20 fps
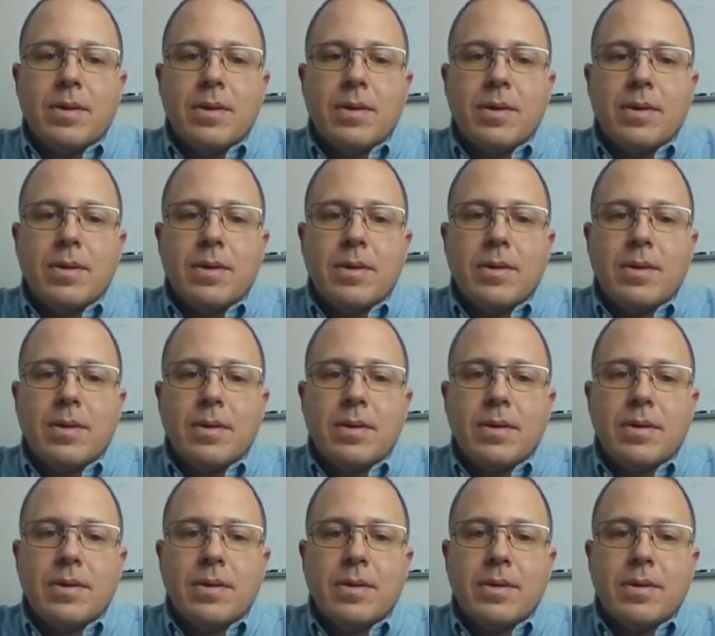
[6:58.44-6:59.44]

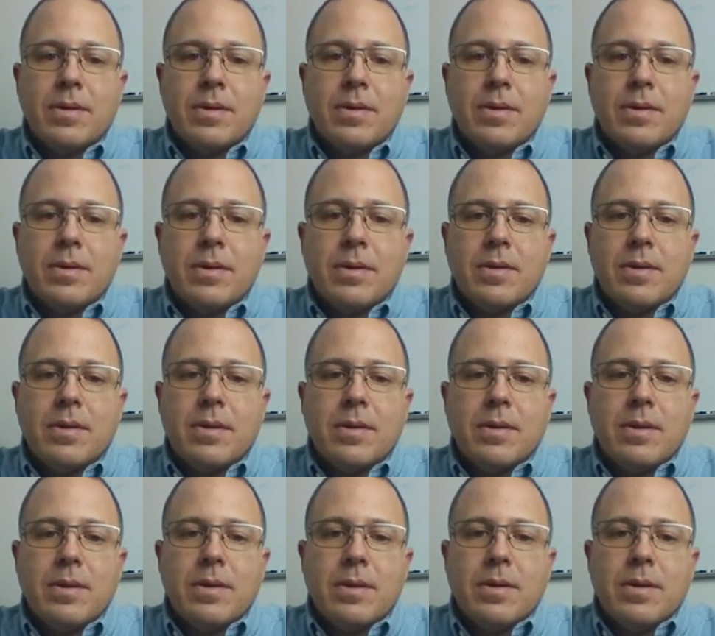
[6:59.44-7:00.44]

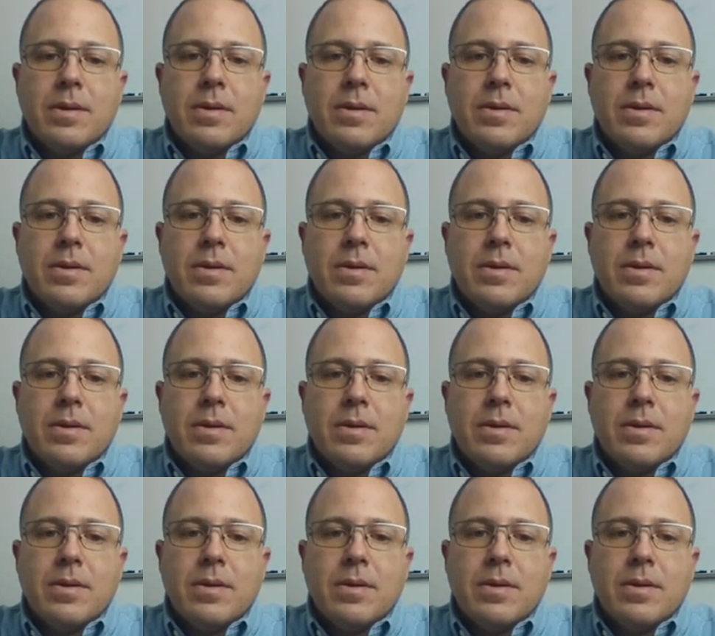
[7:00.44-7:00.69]
No one is speaking in this clip.